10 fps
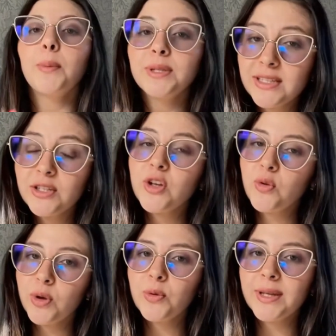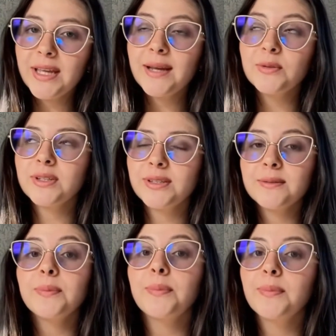position will be covered.
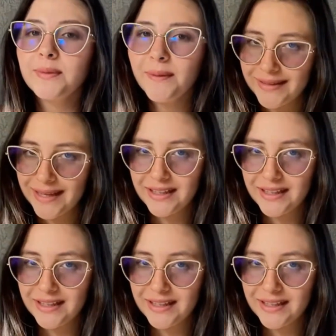That